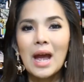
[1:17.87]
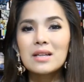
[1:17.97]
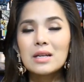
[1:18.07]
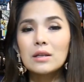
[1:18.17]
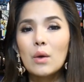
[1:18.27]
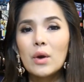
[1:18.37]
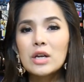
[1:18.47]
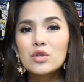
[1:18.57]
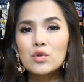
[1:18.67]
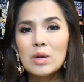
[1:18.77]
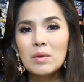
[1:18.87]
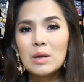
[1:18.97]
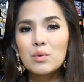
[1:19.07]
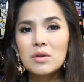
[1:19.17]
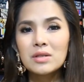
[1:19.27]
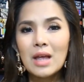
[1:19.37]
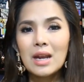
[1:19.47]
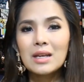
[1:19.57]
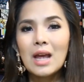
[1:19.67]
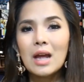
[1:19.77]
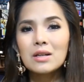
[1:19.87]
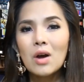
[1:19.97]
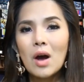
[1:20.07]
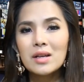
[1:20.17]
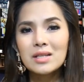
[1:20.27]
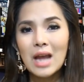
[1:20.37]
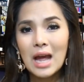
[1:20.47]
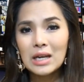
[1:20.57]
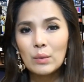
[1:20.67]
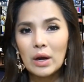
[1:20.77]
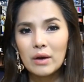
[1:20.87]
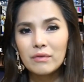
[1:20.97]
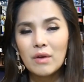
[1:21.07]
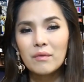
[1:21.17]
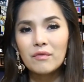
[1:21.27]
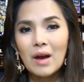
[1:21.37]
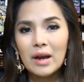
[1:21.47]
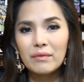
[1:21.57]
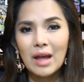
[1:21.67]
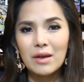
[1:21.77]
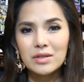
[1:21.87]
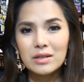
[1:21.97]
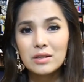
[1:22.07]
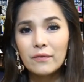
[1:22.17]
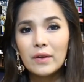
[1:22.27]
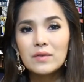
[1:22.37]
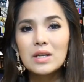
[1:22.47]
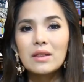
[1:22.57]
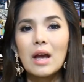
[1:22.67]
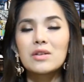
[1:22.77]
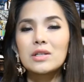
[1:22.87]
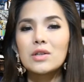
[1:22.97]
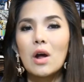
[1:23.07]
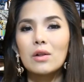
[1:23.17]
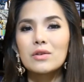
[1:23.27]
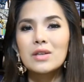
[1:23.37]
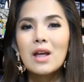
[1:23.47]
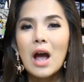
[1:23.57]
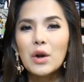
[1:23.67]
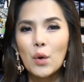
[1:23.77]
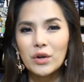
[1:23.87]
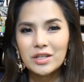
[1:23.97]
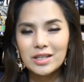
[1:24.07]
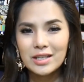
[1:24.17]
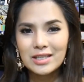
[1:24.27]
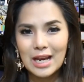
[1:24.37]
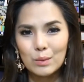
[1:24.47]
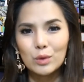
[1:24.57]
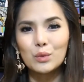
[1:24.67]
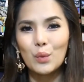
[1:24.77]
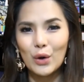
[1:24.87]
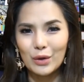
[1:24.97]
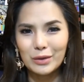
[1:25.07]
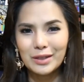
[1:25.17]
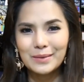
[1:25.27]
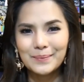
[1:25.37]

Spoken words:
as a lower extremity prosthetic can cost anywhere from $5,000 to $50,000, according to Disabled World.